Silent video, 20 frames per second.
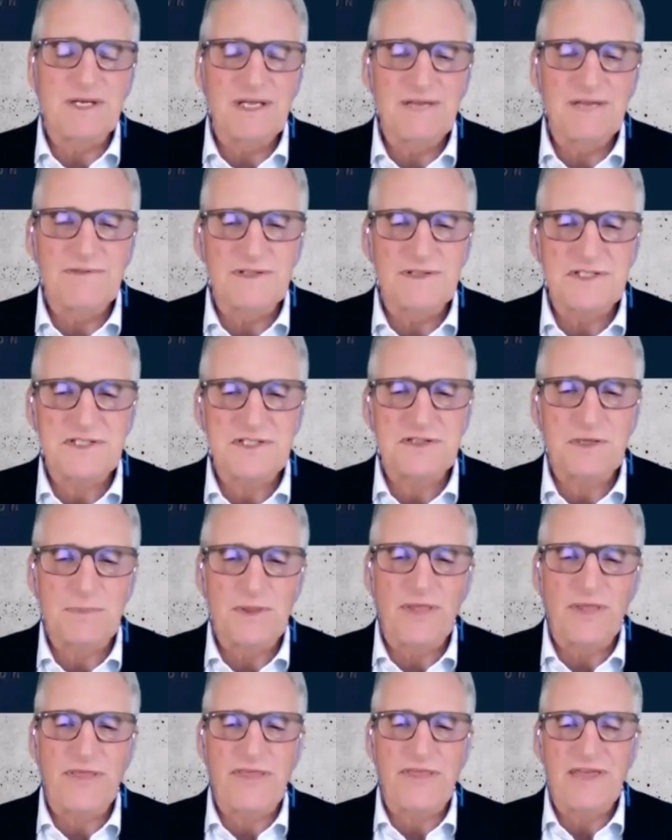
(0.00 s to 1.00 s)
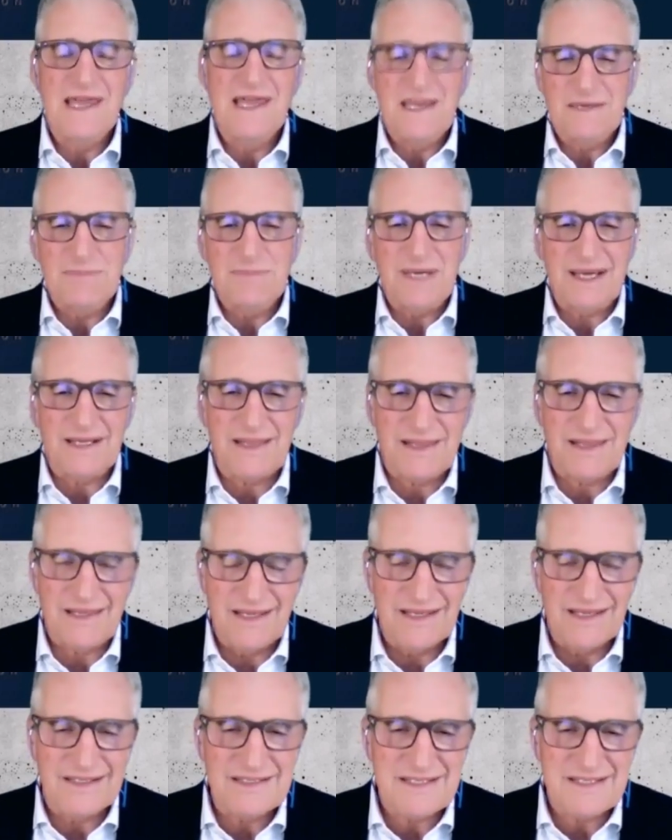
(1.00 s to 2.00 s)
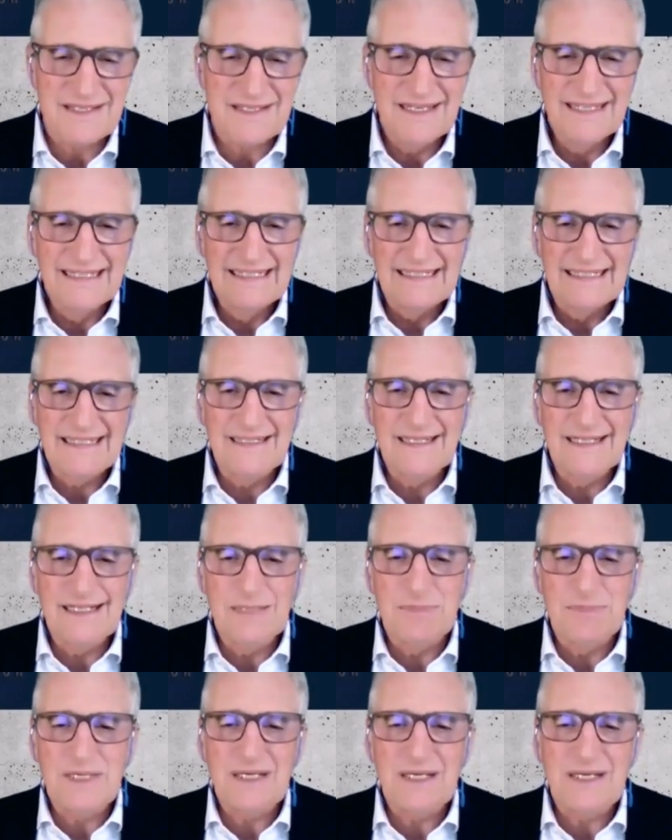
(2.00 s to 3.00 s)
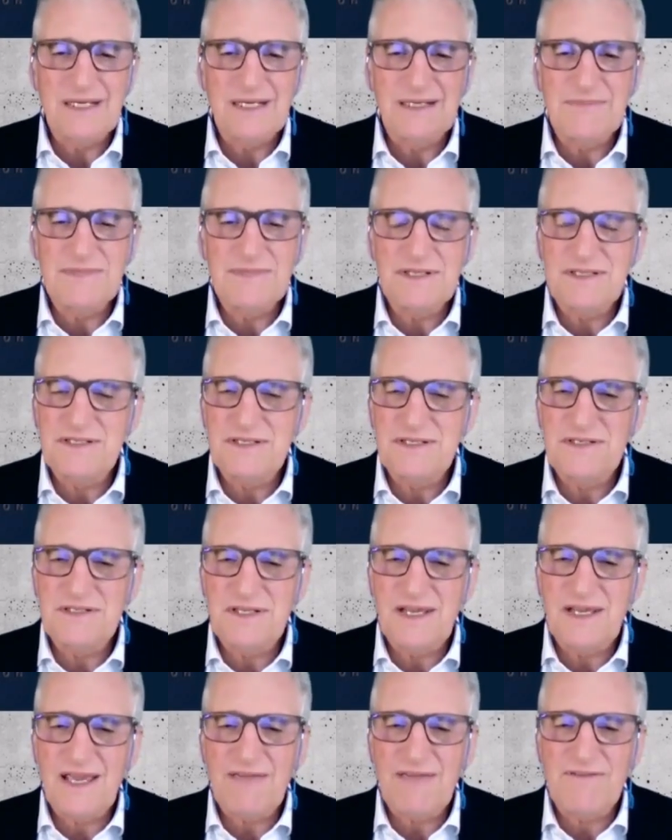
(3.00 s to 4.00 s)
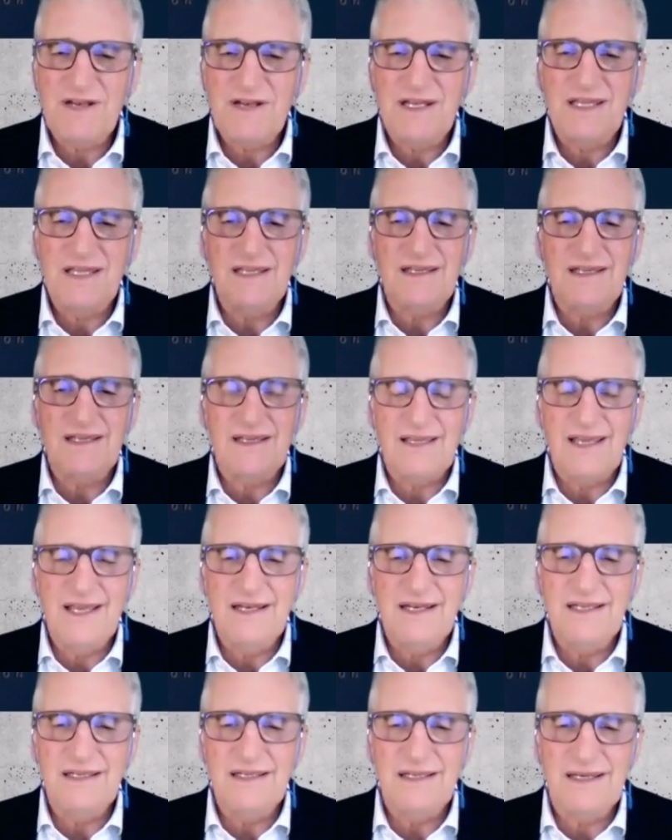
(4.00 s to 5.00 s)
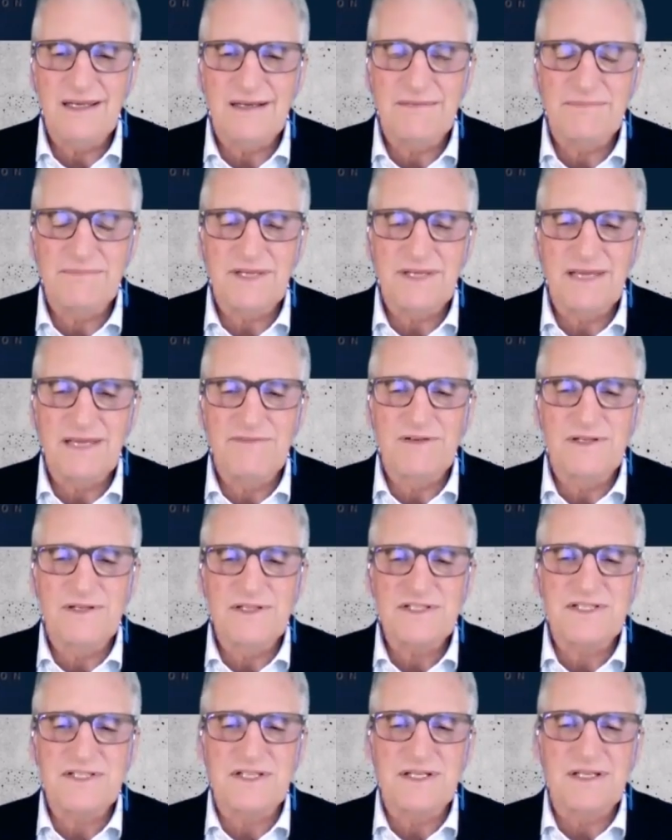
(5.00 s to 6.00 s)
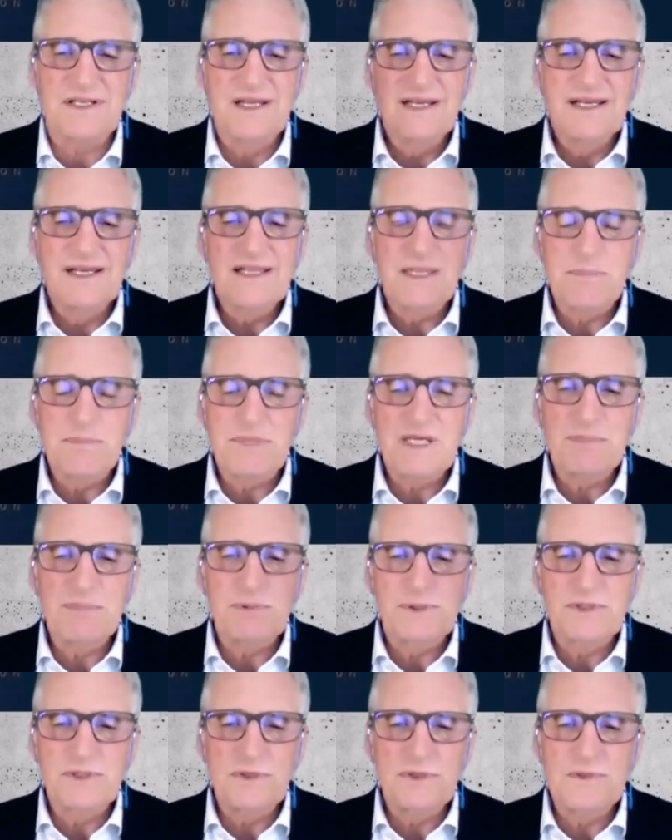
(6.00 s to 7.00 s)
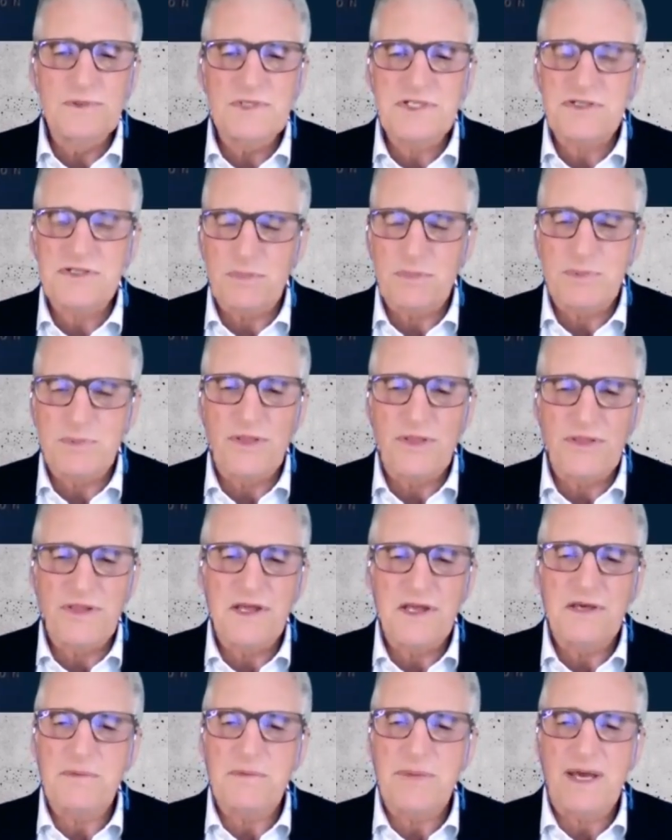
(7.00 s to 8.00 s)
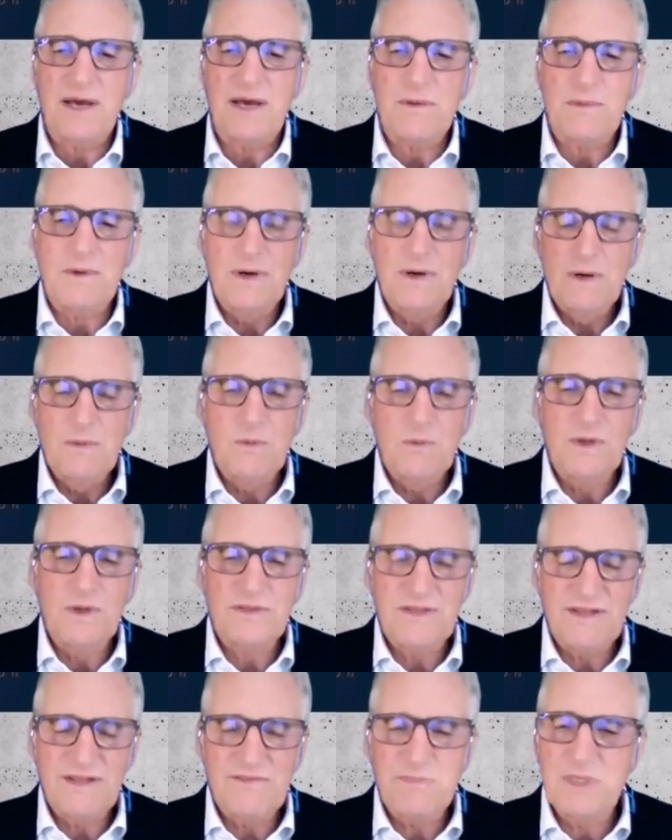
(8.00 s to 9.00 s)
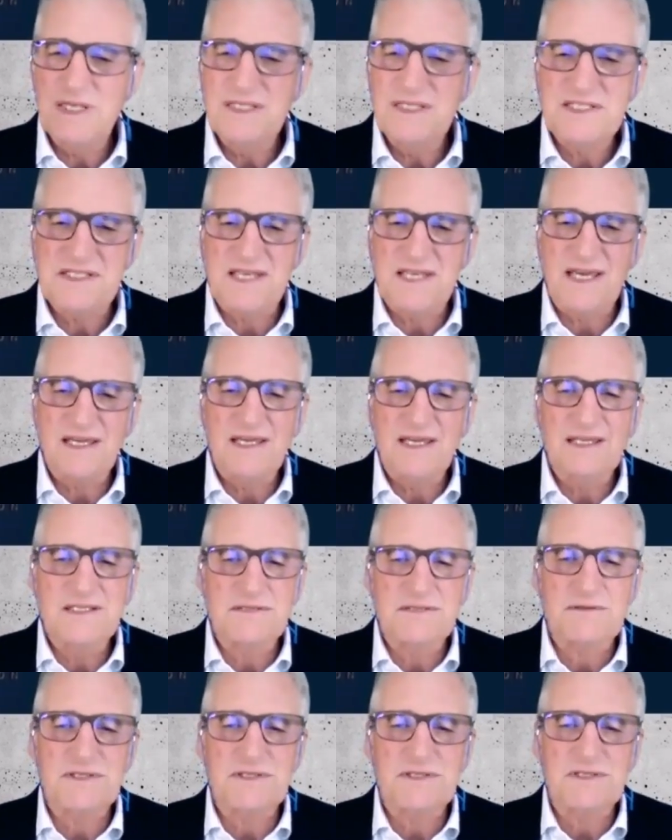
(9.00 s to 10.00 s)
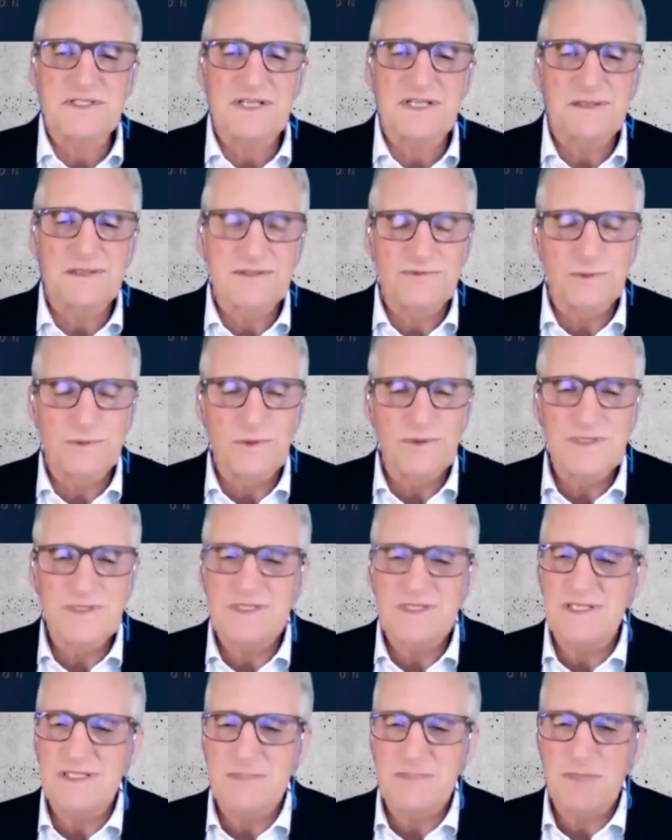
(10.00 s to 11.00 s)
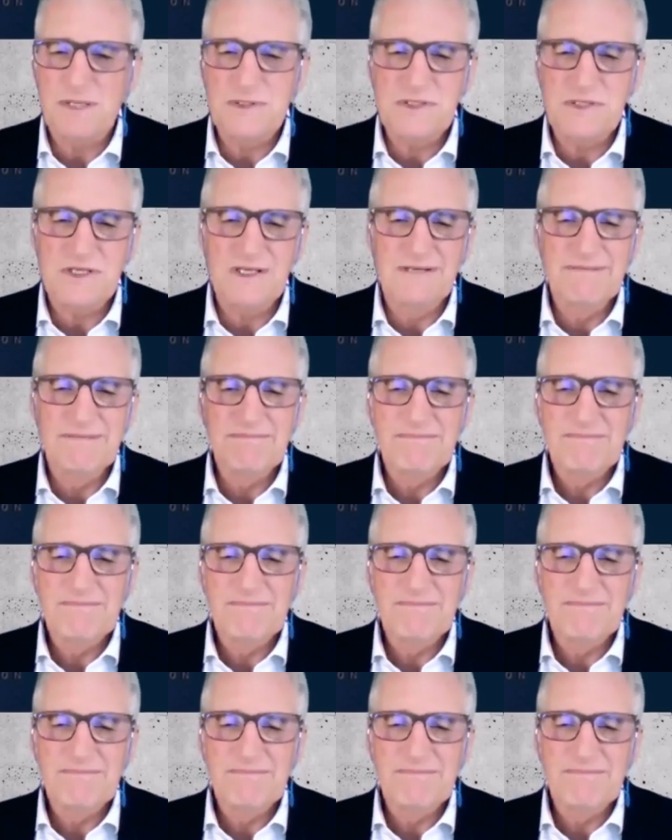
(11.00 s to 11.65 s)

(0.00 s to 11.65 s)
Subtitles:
but even stop and think about things a little bit. Do you have any evidence that people do stop and think about what they've been saying as a result of all this exposure?